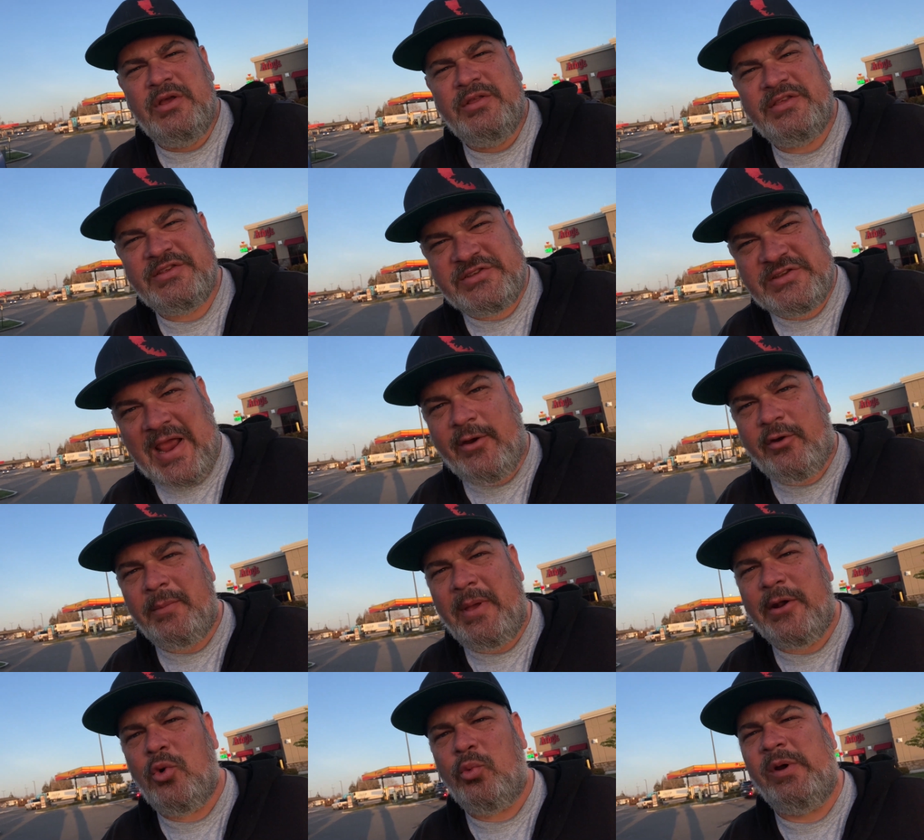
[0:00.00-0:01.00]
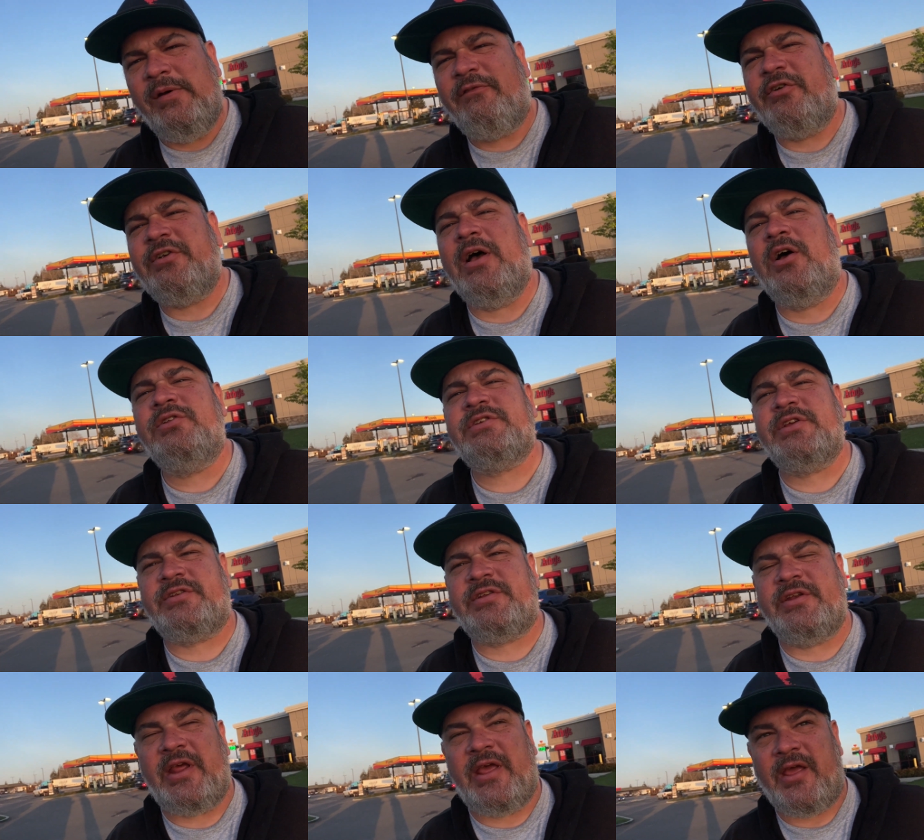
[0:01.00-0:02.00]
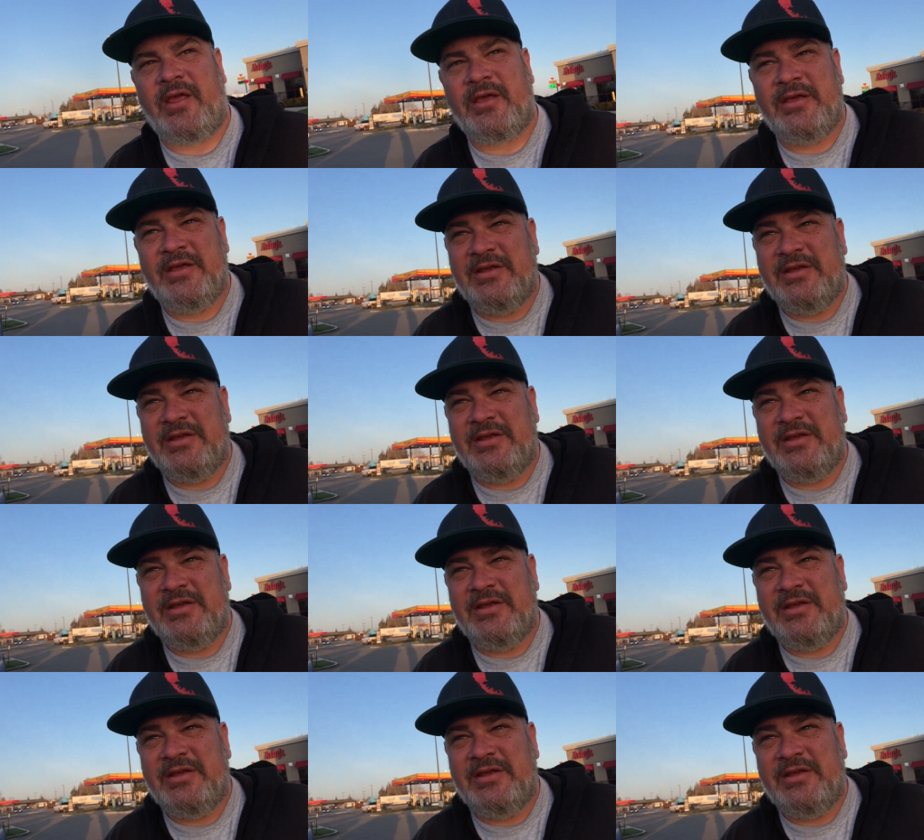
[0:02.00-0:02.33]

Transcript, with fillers: the Sacramento River Delta today.